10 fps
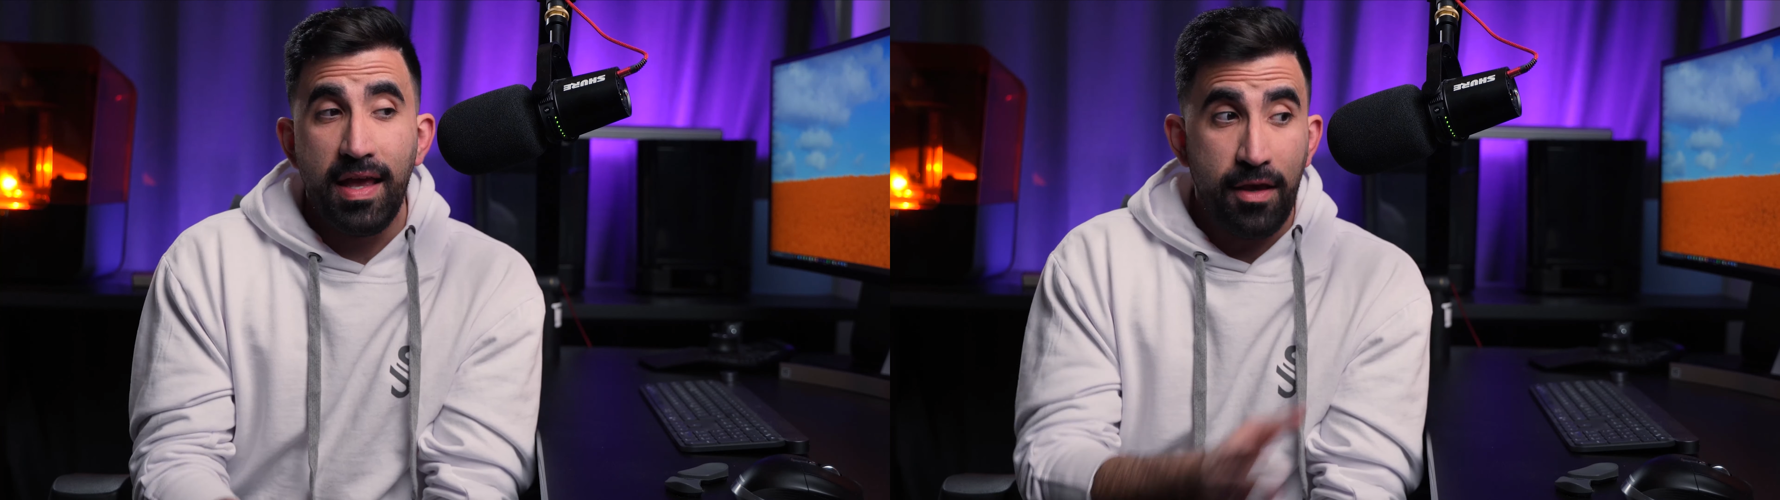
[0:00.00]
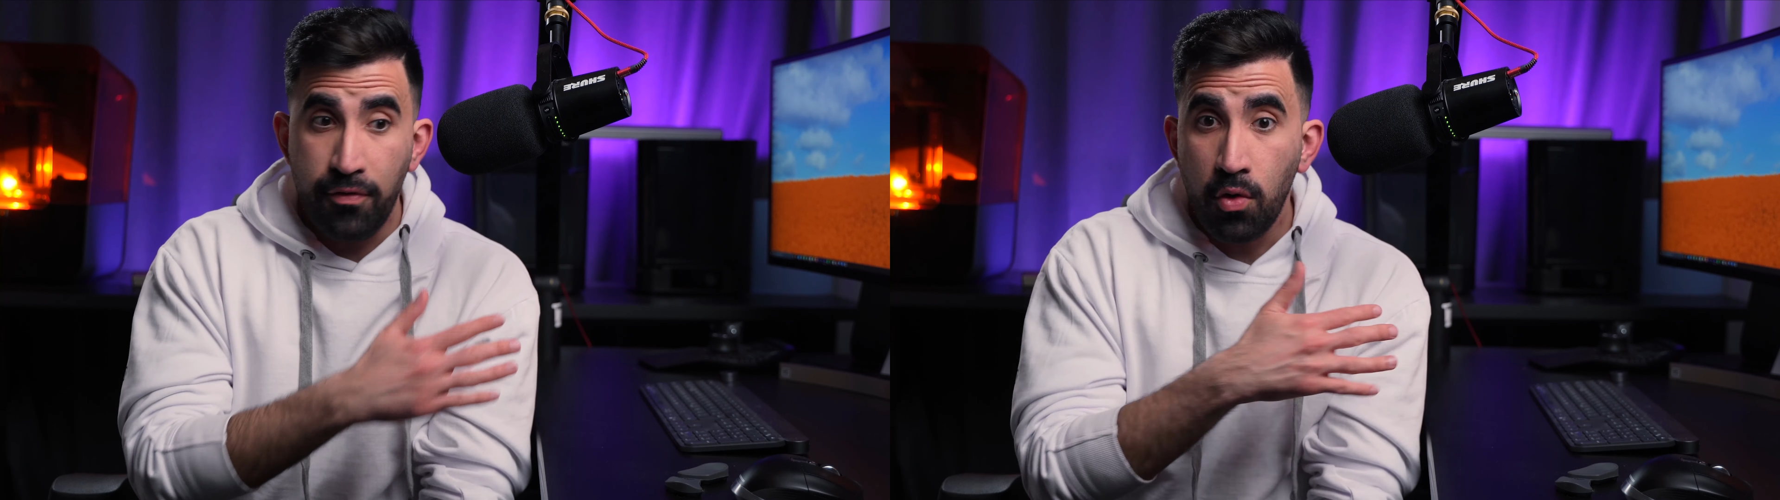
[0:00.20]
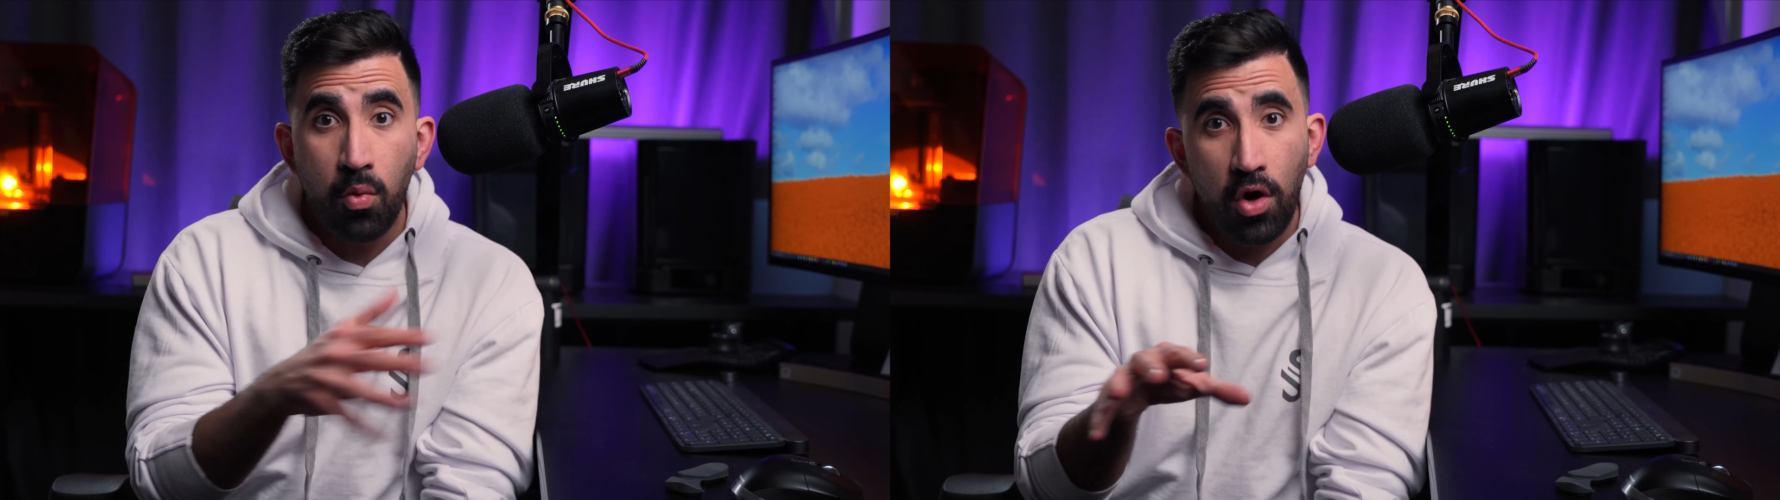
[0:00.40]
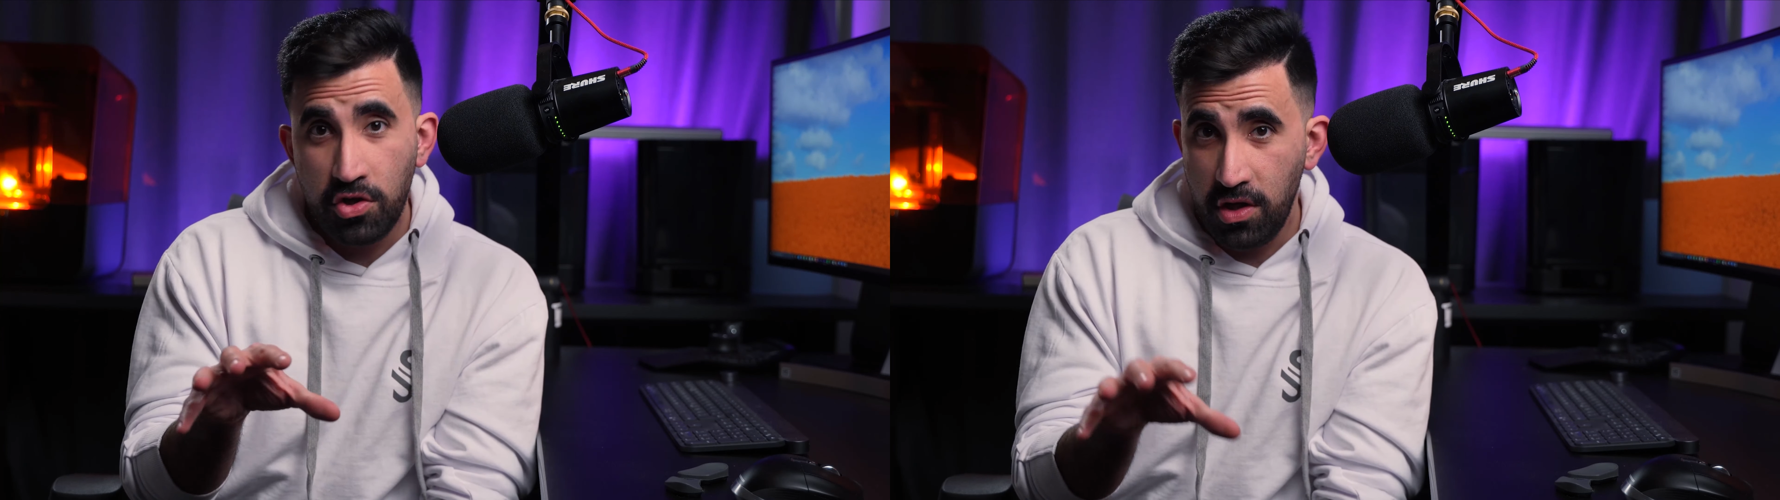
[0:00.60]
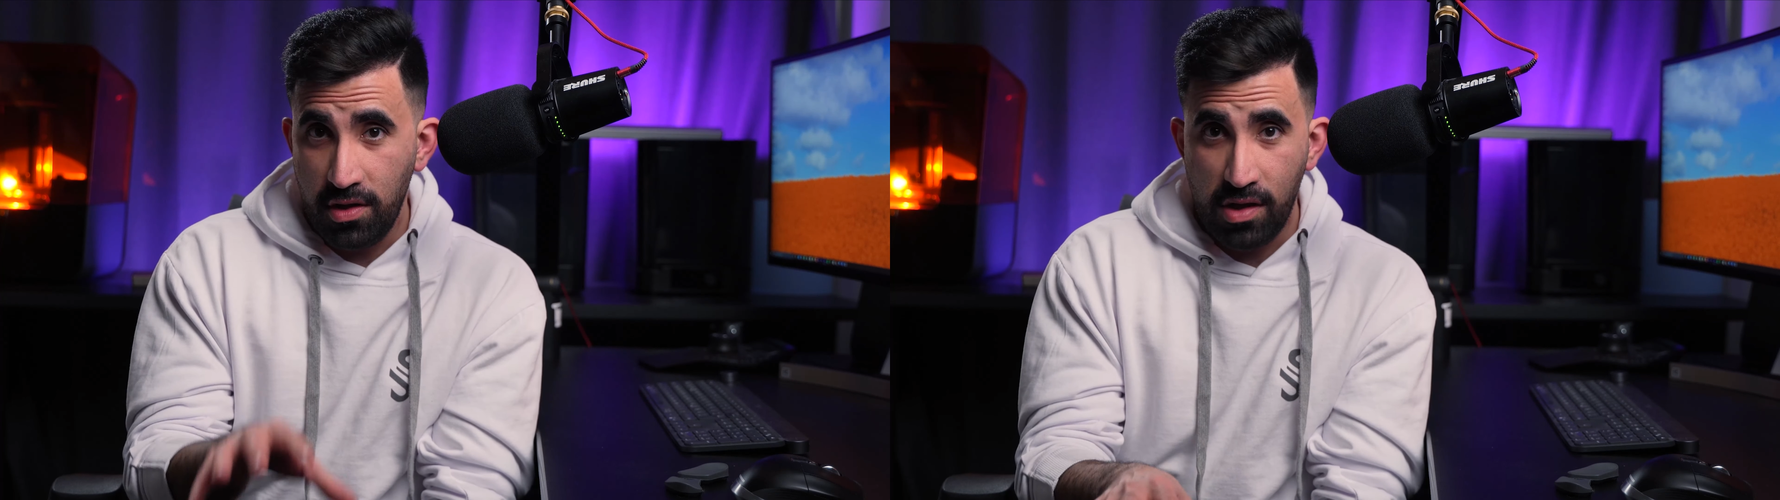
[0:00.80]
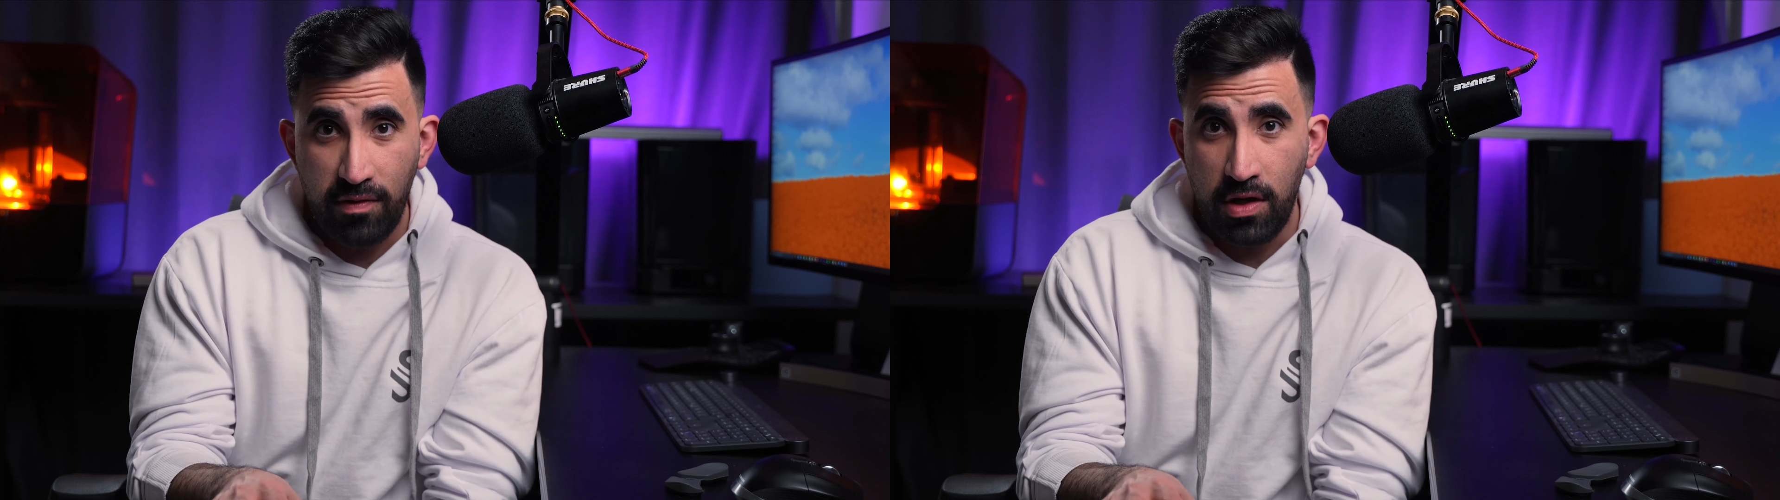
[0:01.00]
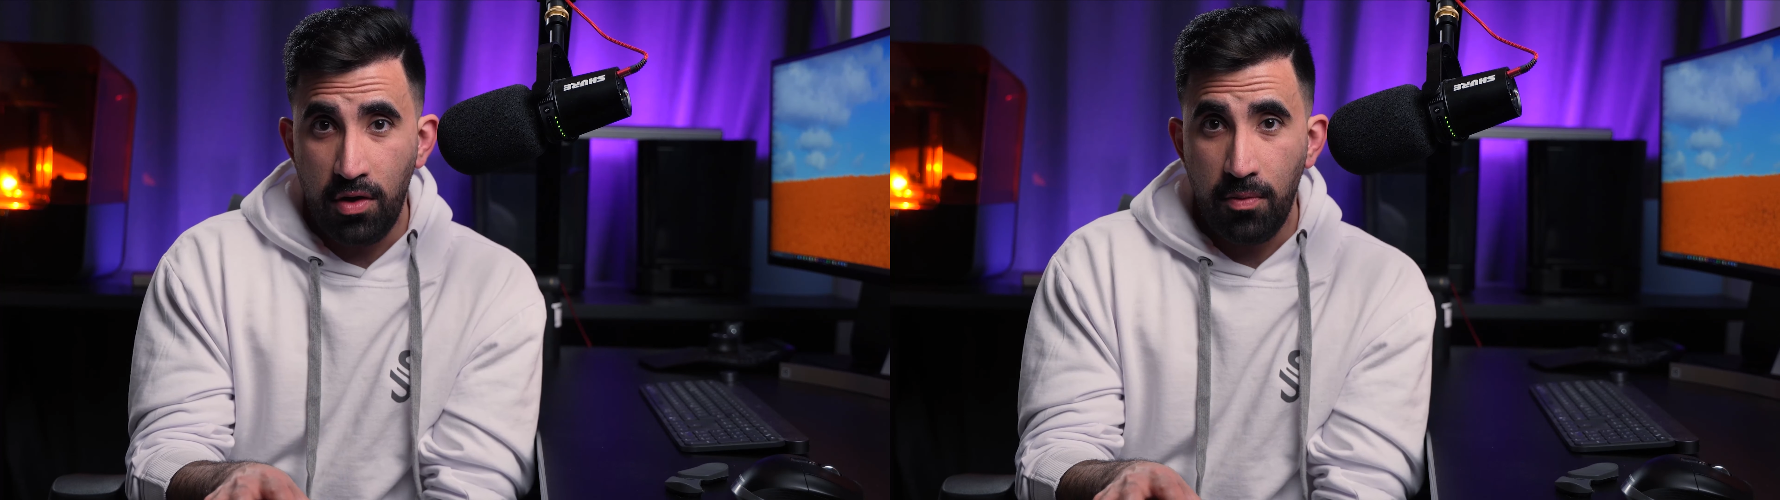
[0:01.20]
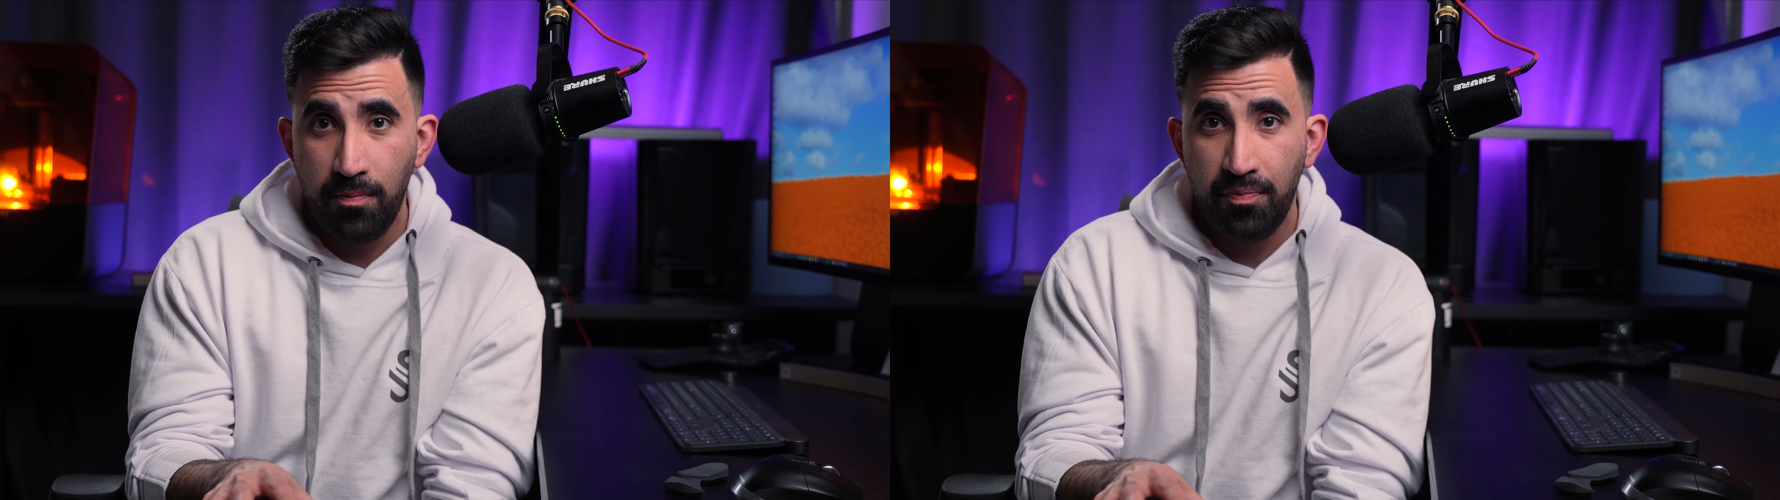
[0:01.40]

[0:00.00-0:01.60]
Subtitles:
if you're watching this video.